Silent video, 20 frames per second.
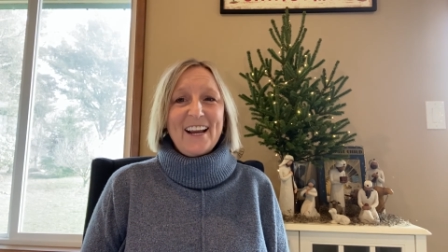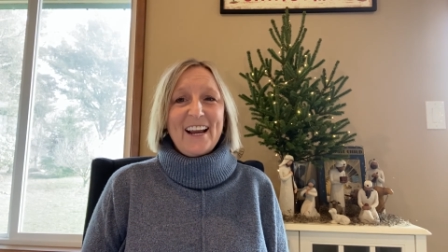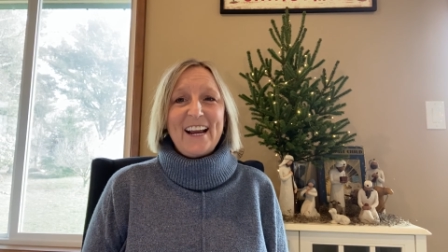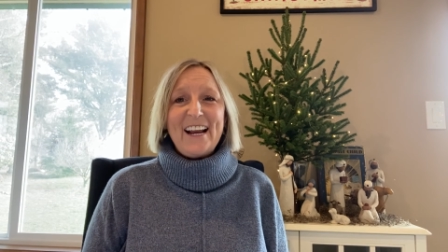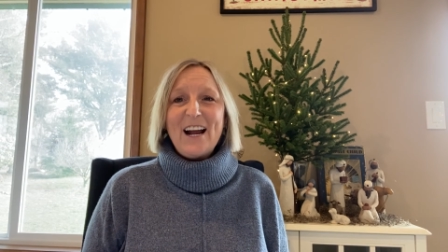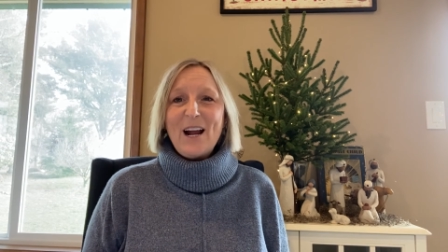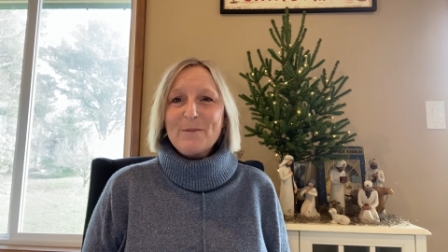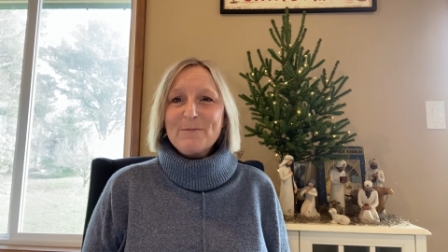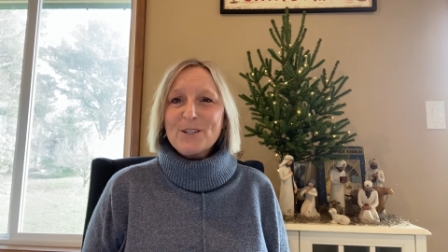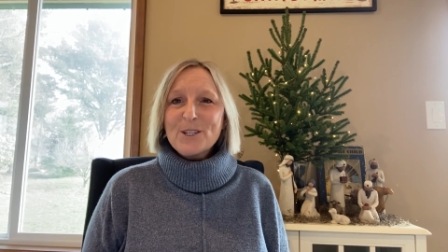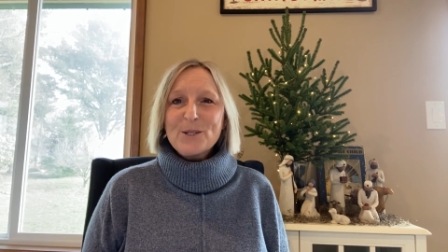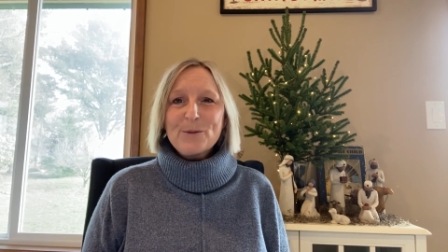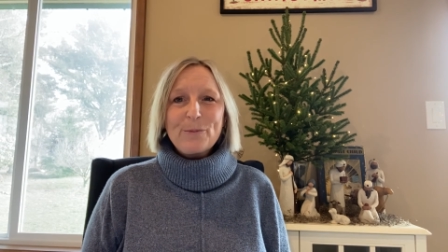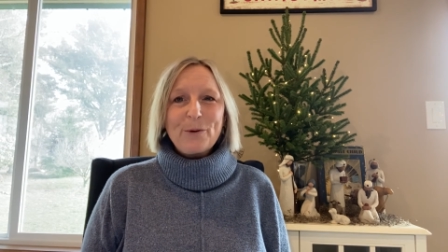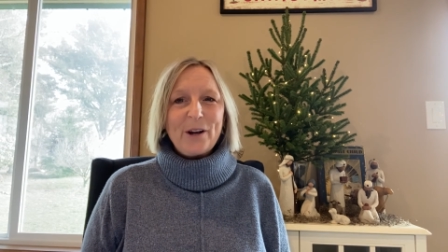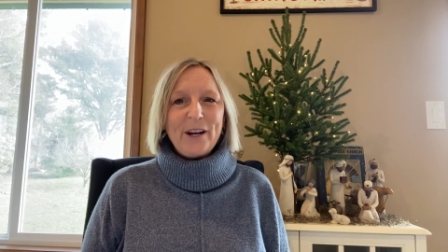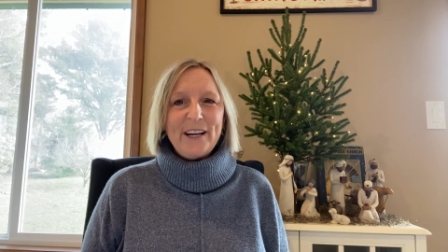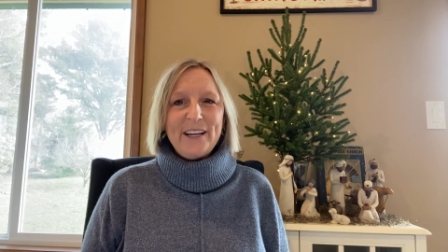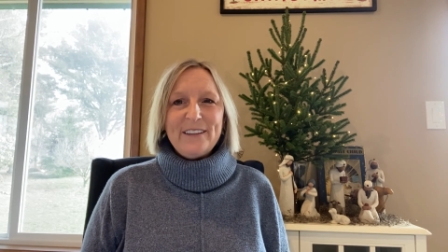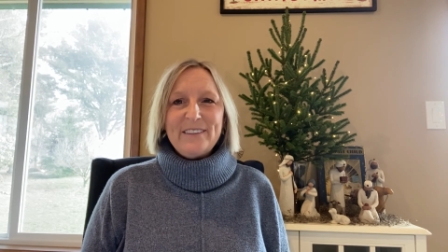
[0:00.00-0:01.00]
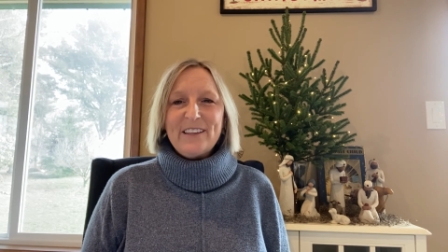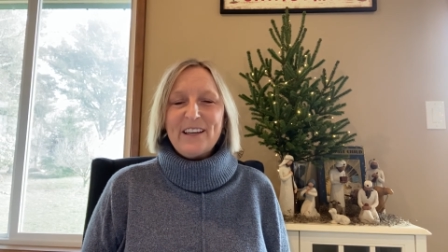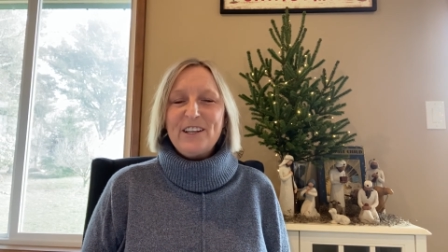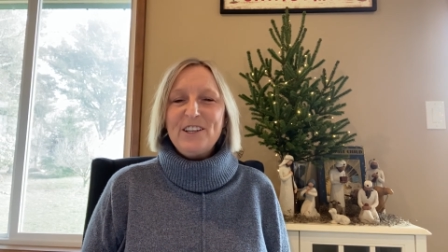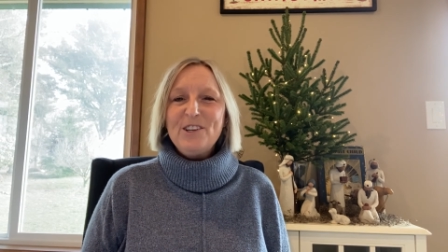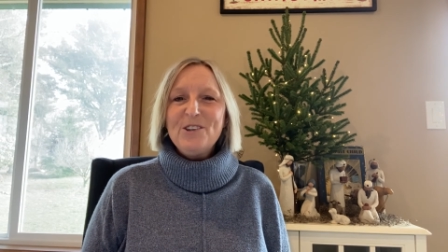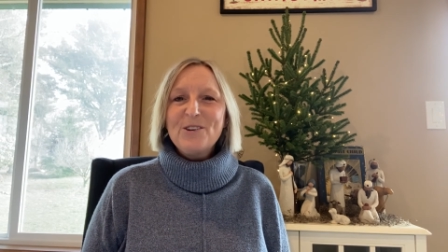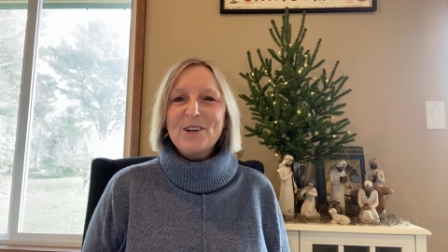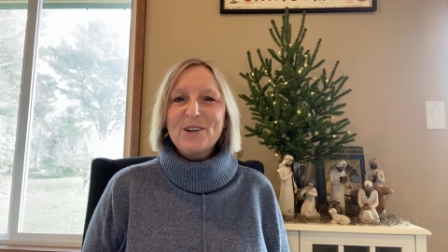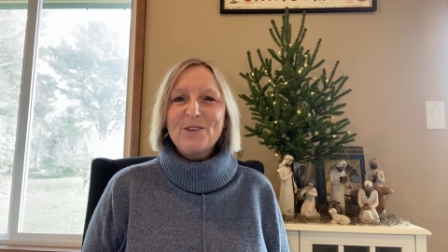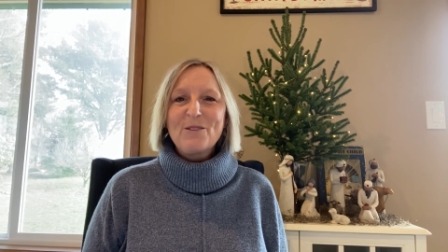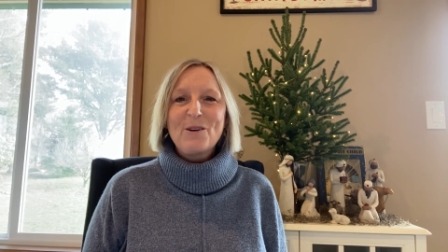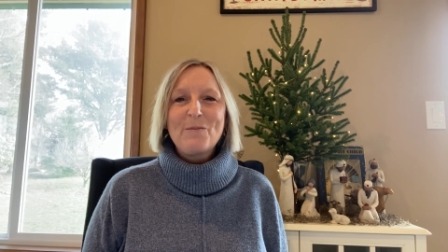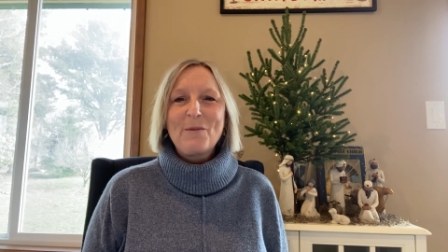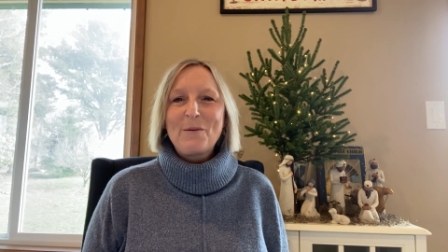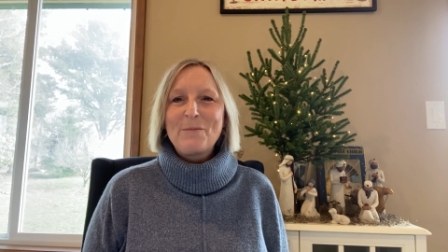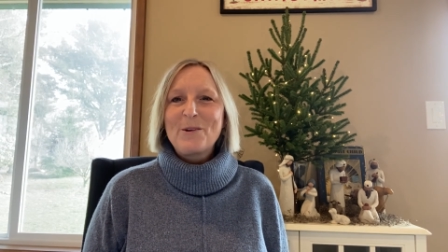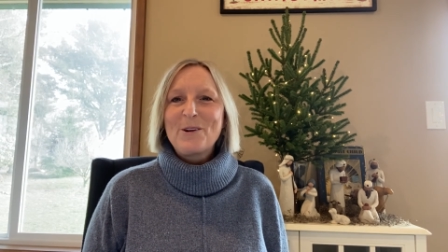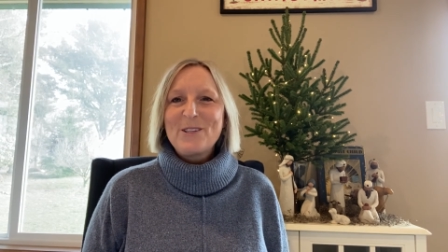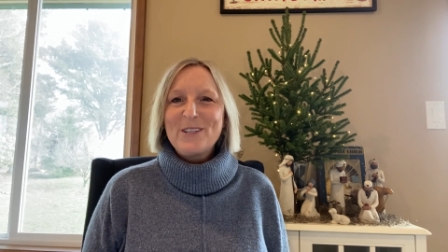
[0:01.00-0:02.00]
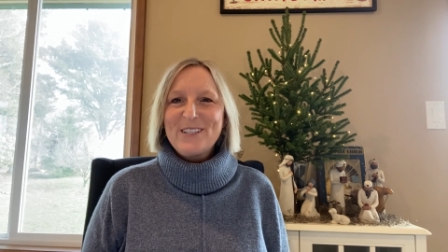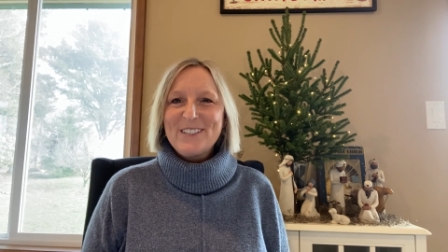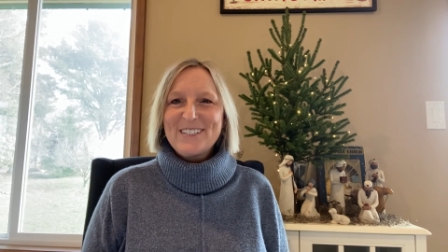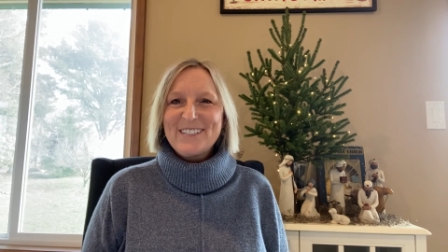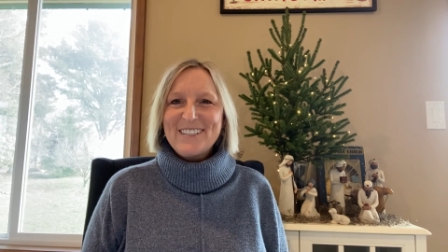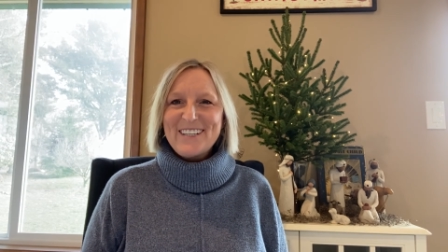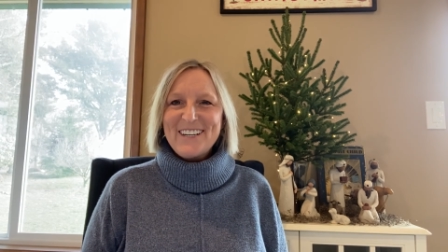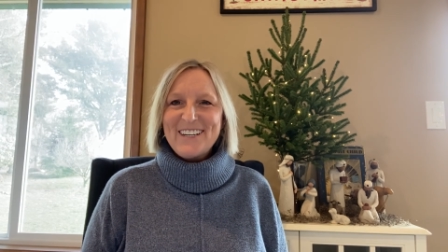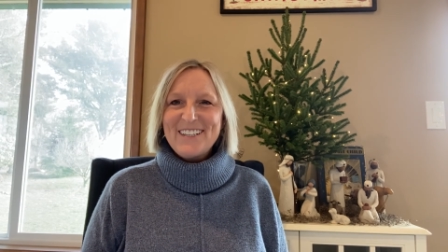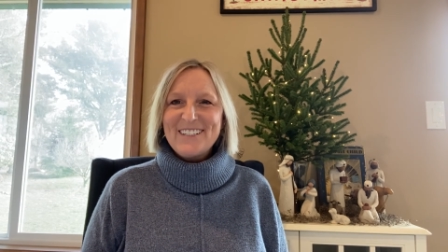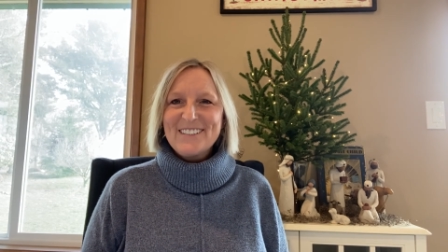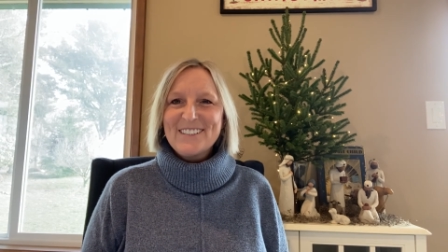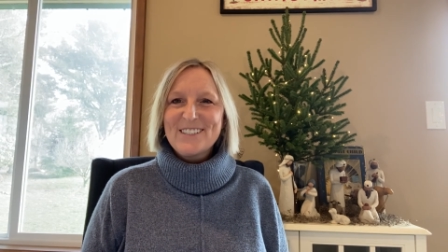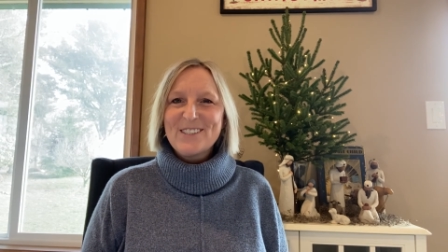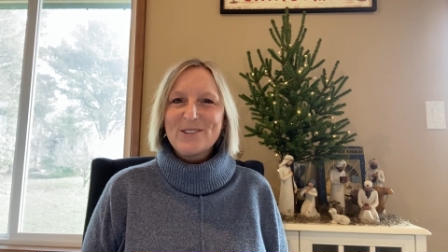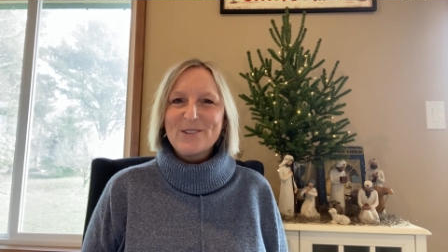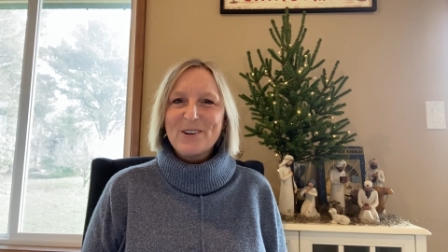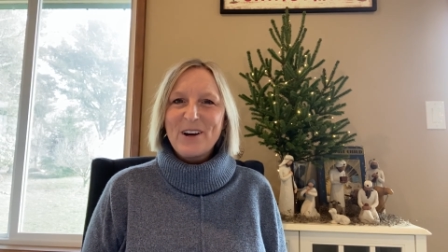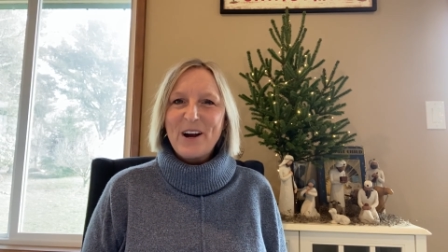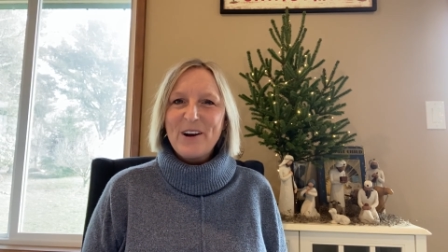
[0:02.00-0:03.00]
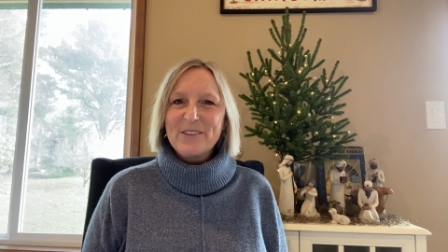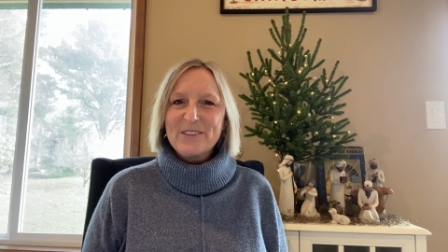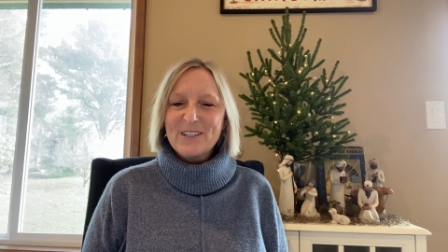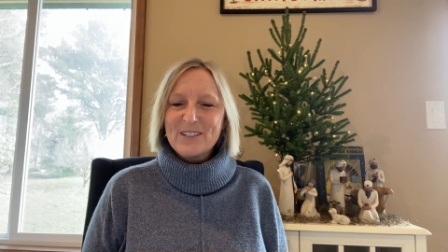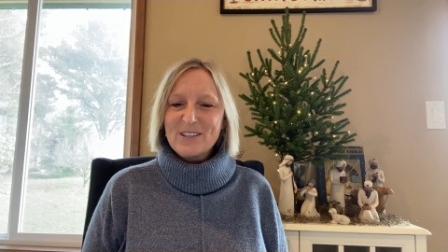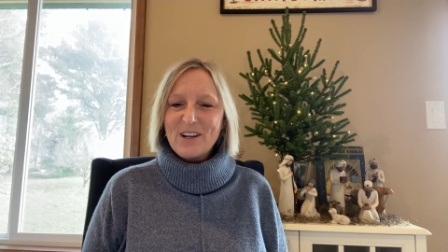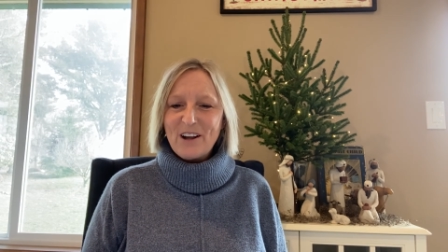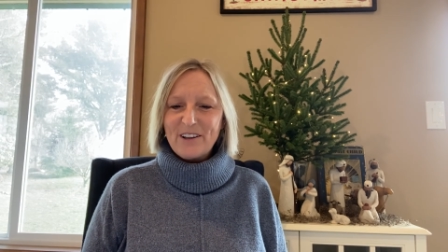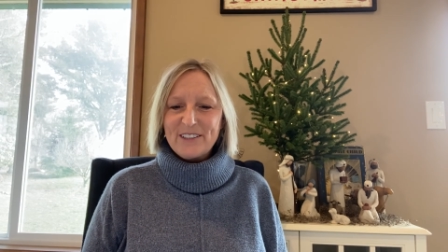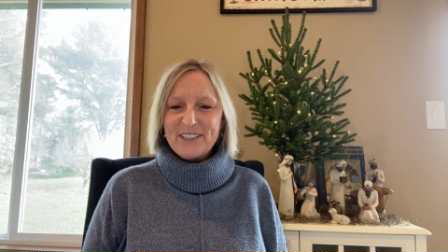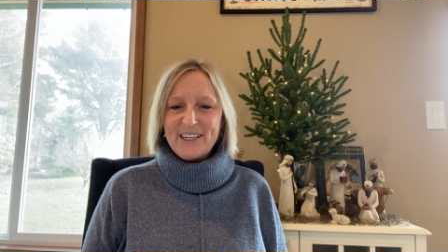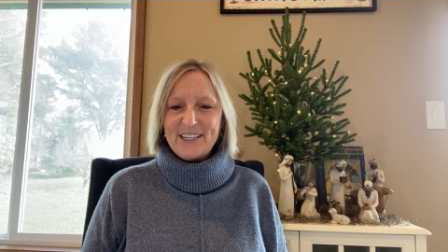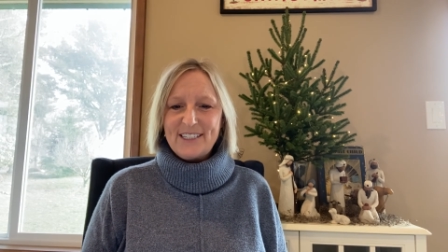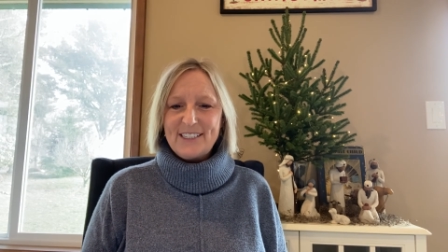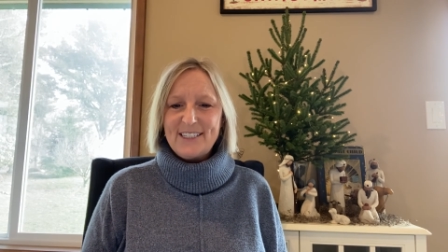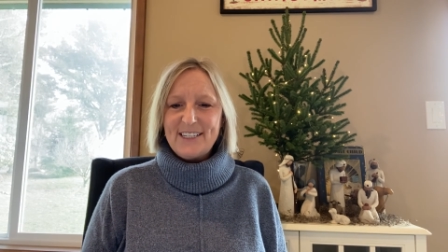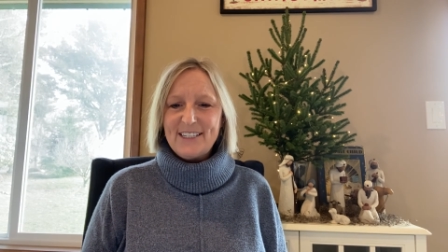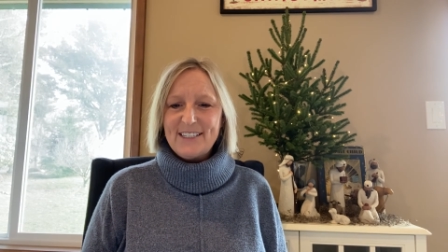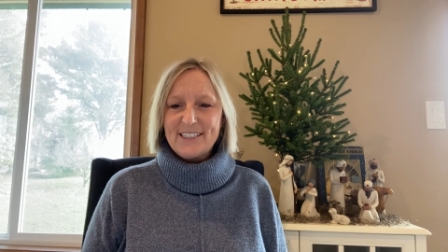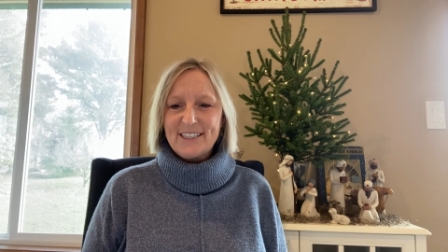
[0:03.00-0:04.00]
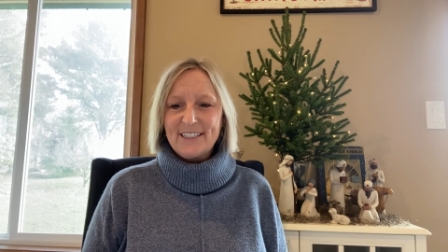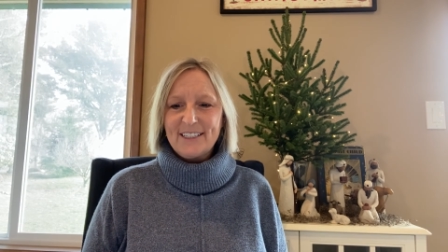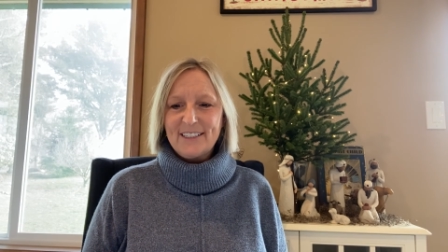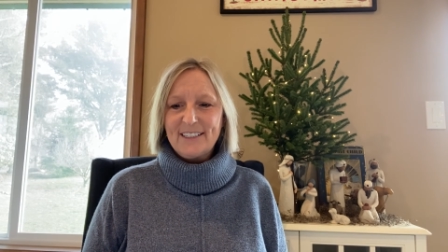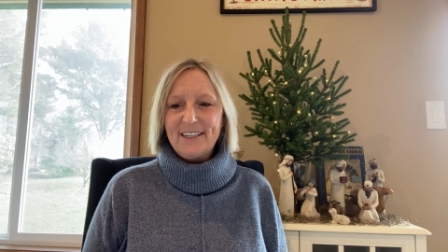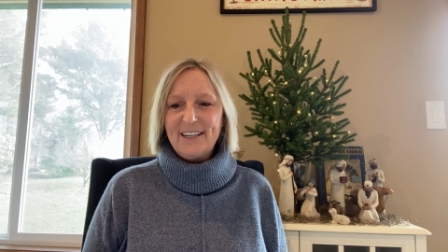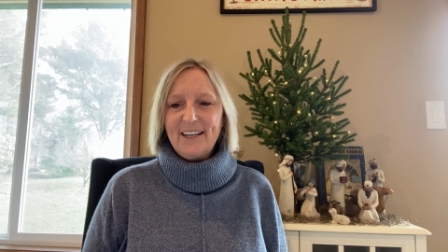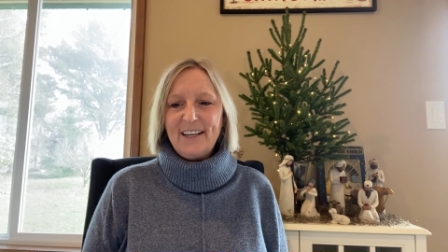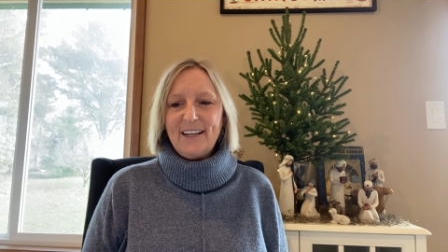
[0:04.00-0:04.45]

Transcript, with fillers: Hey, I'm just praying that you can remember these things throughout this holiday season.